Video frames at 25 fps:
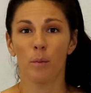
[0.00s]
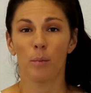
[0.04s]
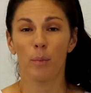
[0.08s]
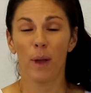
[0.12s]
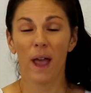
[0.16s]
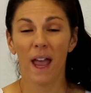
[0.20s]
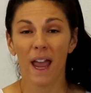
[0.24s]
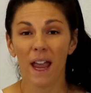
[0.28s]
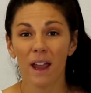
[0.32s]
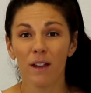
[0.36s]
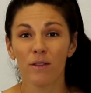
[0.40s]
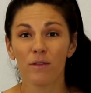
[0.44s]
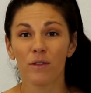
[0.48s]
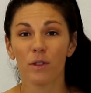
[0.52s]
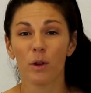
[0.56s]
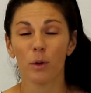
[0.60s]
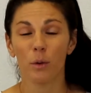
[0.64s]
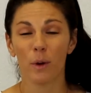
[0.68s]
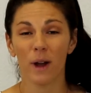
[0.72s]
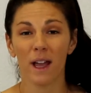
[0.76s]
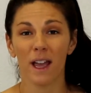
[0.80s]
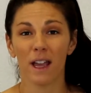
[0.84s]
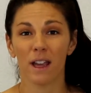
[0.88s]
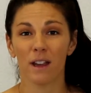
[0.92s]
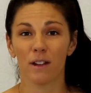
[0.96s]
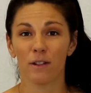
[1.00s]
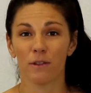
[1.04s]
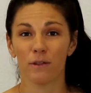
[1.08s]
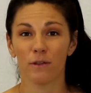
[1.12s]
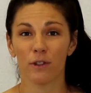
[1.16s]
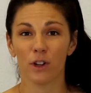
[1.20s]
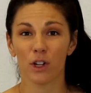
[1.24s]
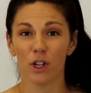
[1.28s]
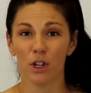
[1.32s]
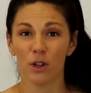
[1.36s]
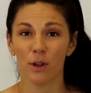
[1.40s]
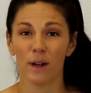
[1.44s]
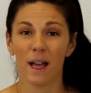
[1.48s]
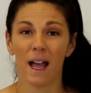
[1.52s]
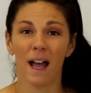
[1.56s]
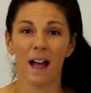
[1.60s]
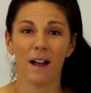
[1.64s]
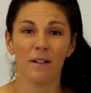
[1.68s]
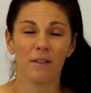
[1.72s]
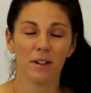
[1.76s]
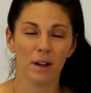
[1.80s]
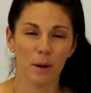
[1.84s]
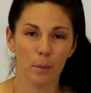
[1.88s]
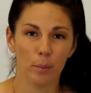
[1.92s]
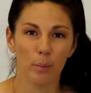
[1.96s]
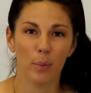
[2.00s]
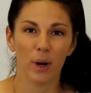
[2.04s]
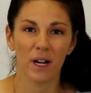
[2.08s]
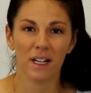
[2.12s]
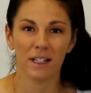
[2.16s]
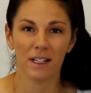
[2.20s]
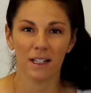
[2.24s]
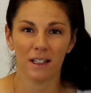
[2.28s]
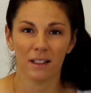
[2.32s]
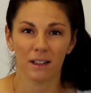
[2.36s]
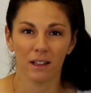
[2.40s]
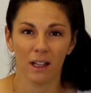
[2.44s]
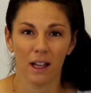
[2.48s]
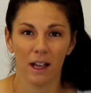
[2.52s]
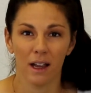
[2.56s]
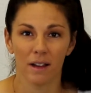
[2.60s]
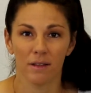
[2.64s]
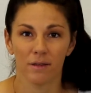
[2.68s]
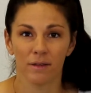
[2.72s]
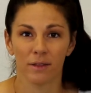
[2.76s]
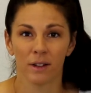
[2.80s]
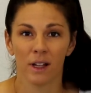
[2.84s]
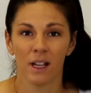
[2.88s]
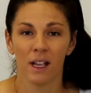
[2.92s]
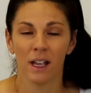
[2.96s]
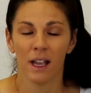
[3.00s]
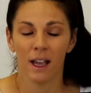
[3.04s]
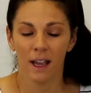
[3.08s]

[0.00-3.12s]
pave the way for you to have an abundant life.